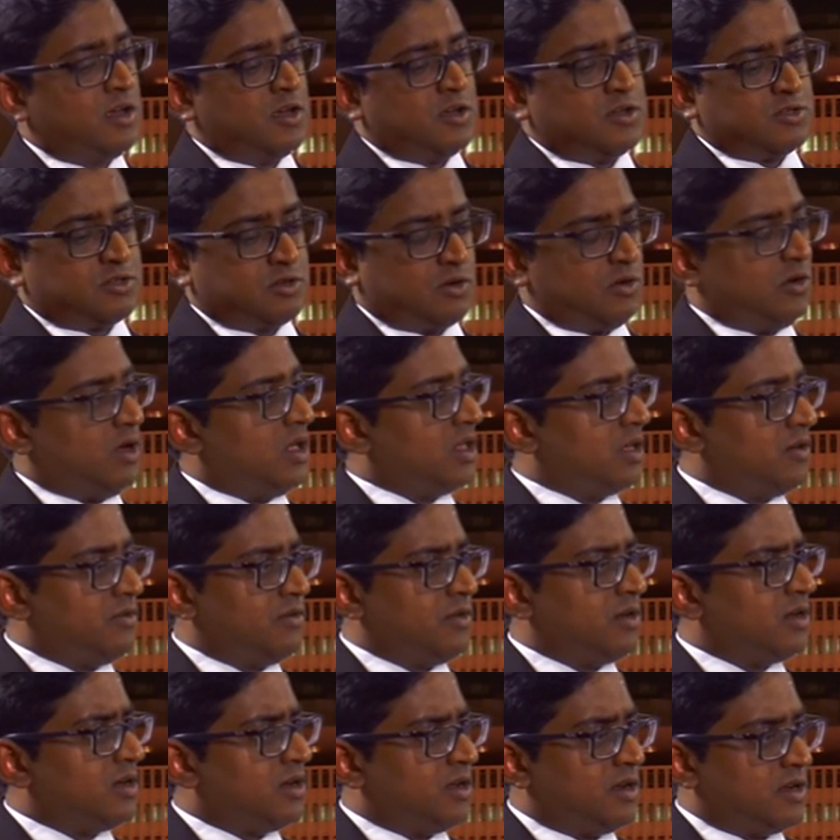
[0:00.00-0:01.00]
So I'll give
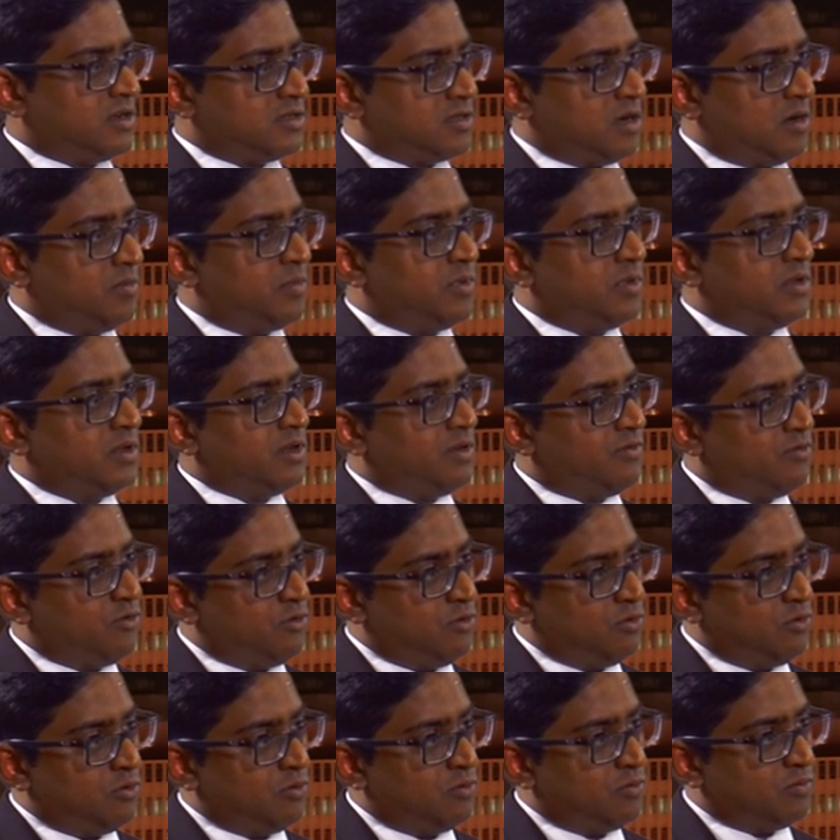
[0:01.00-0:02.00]
you an example. If
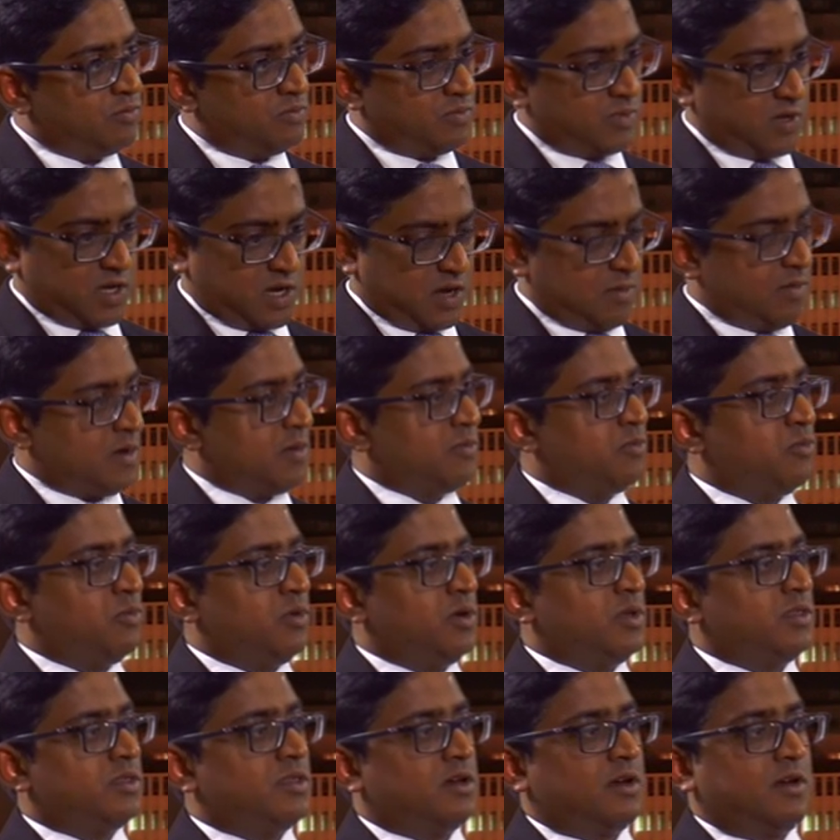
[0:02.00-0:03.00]
you come up
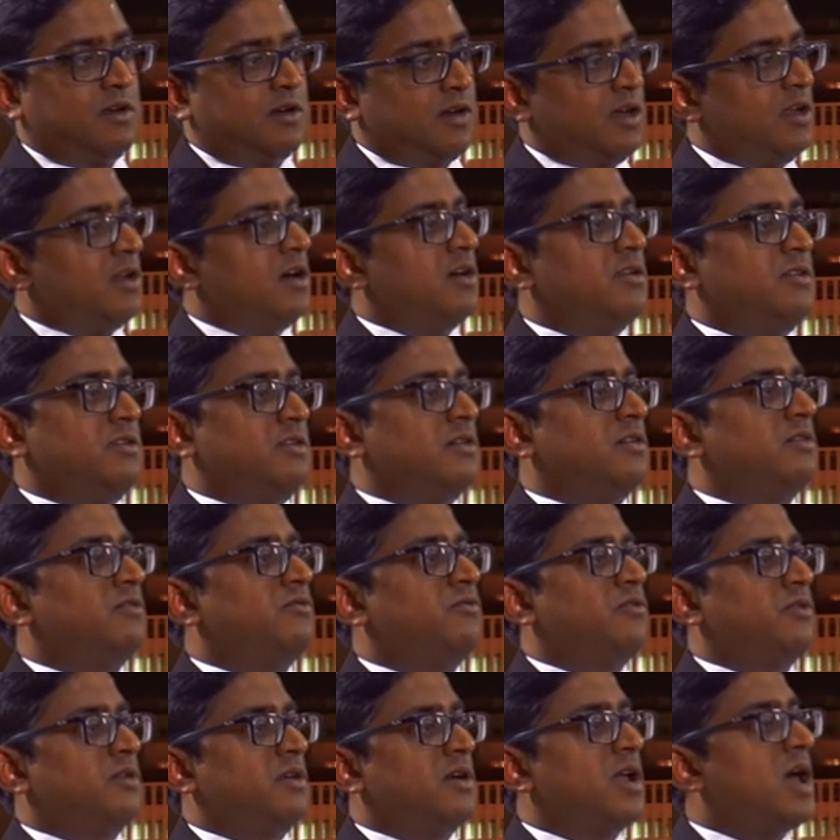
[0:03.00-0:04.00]
with a great idea
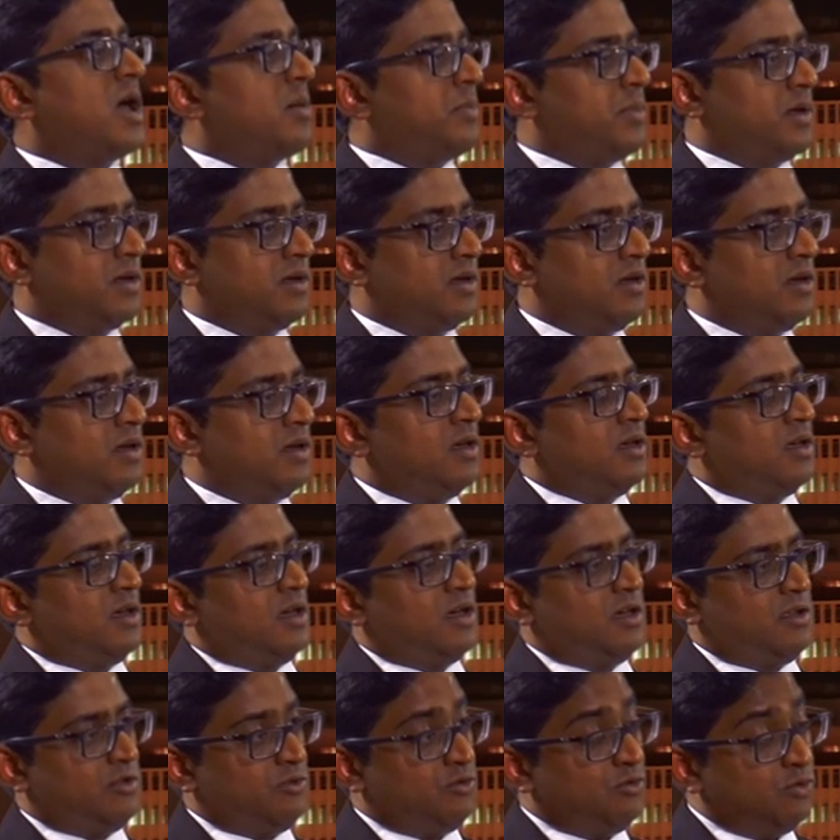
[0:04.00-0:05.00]
for an app
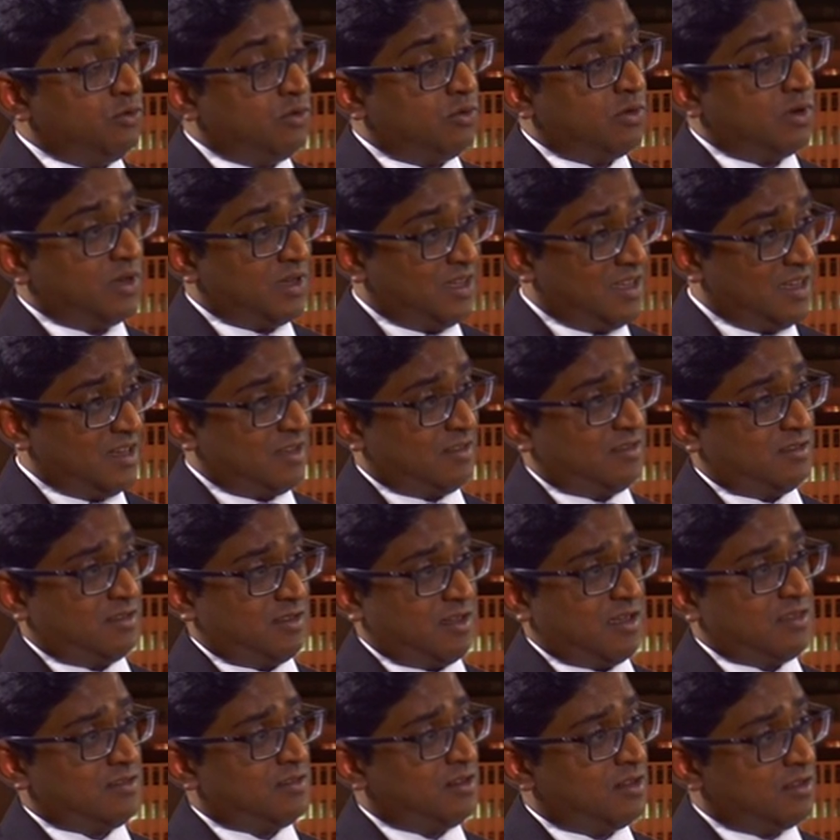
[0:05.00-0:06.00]
and you get,
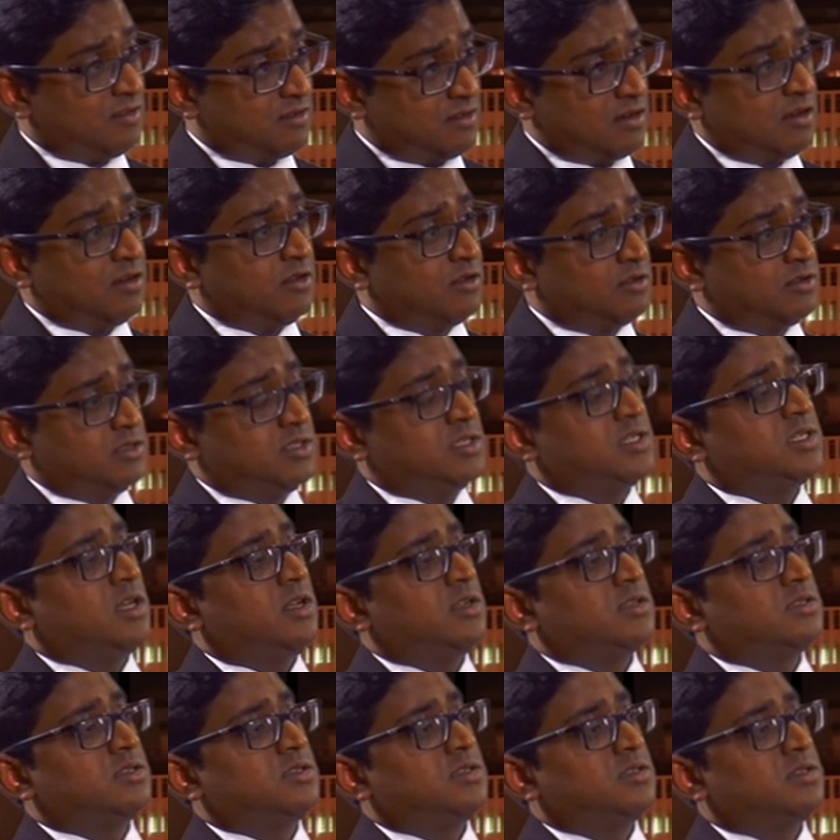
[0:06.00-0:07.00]
as an external
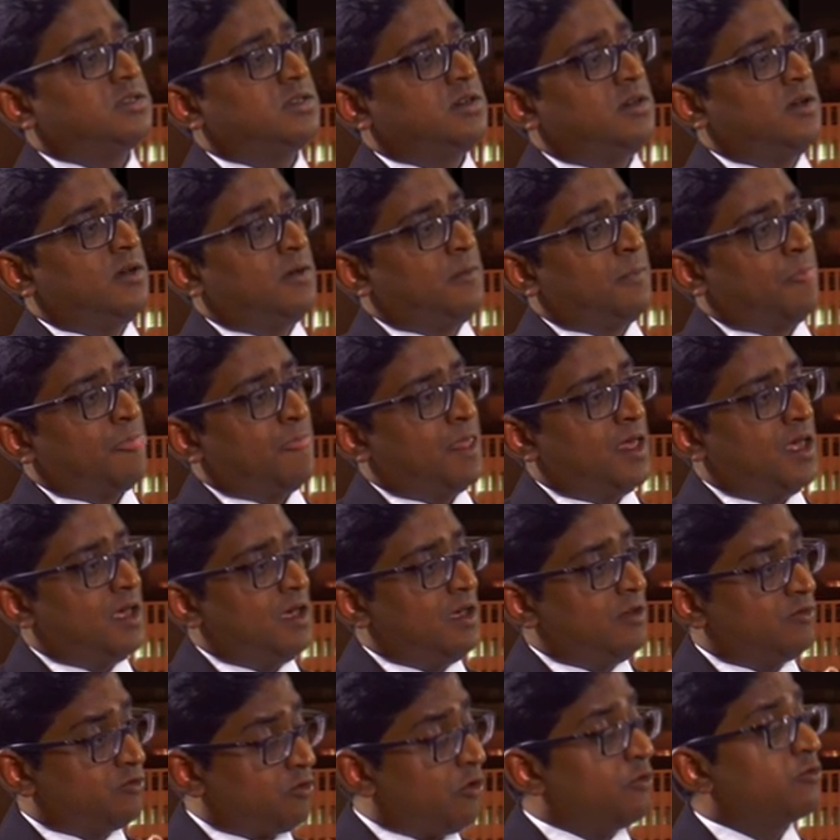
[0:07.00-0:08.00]
consultant,
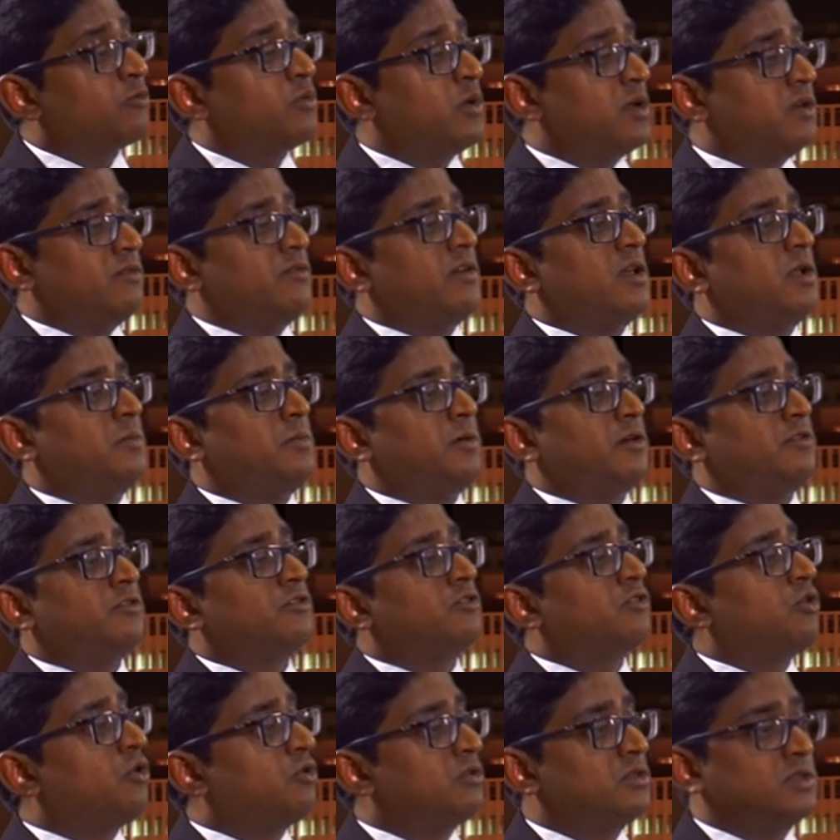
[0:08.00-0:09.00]
a software developer to
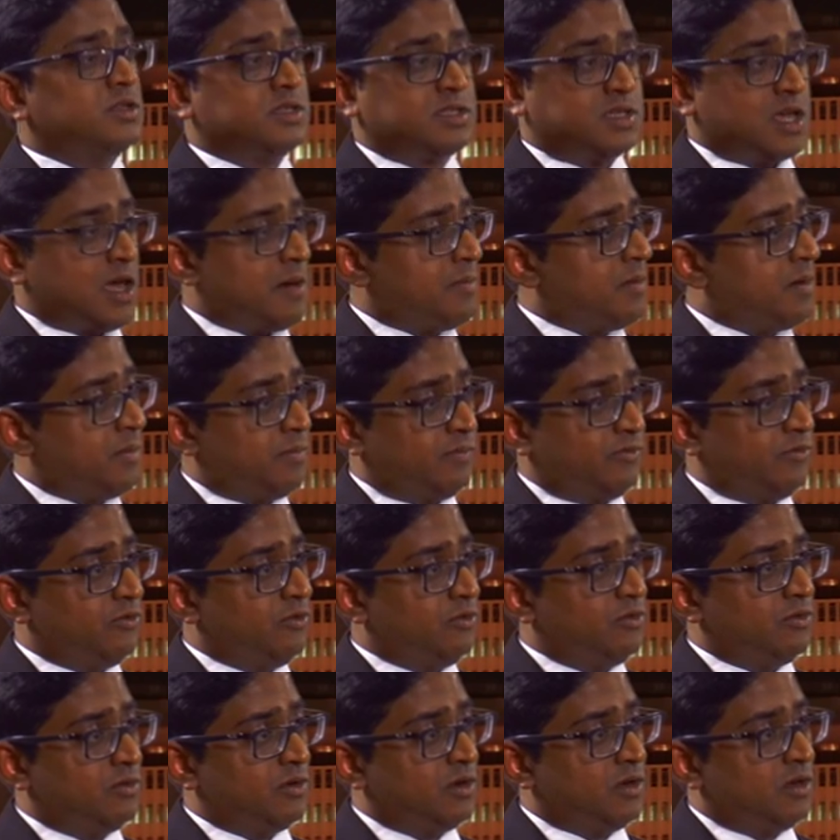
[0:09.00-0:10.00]
code this app up for you,